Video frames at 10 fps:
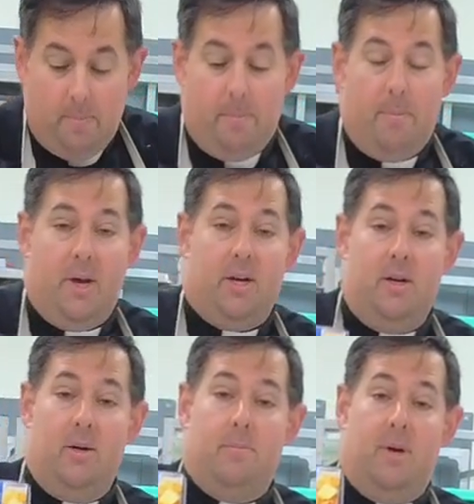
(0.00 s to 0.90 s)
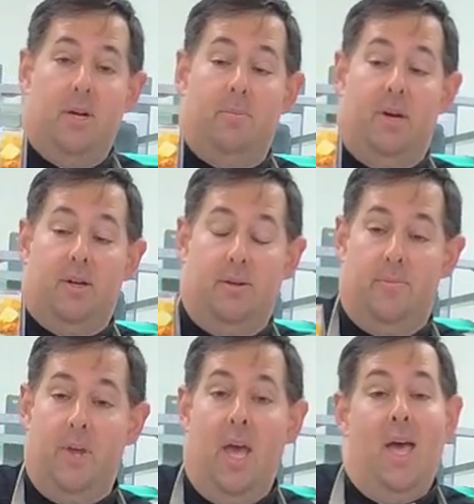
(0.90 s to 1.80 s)
Butter, butter, butter.
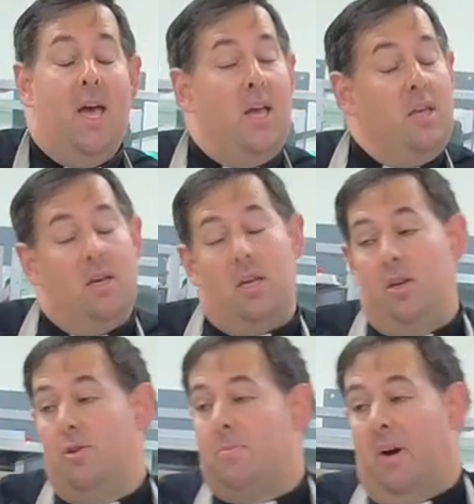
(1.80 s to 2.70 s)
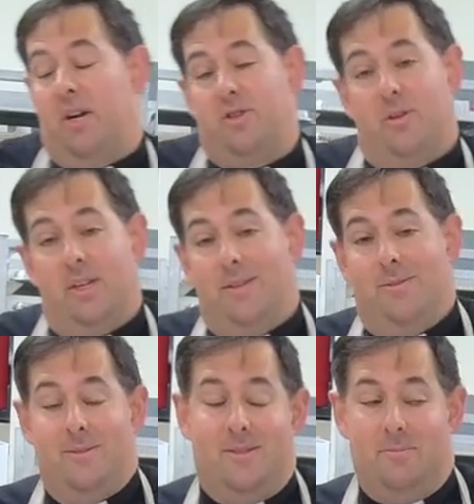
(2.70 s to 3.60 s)
You can use margarine.
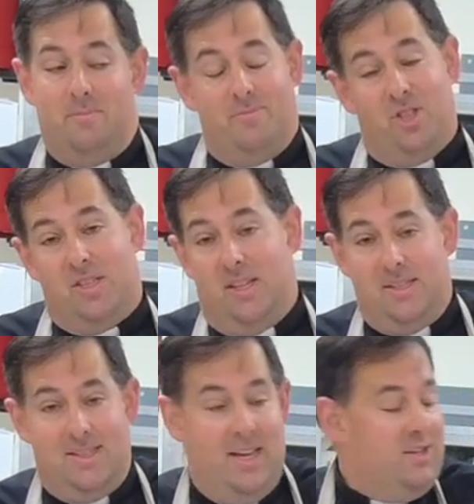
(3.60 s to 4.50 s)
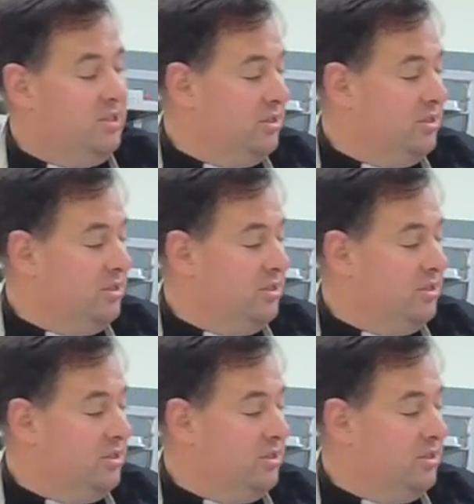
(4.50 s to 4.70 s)
It just doesn't taste as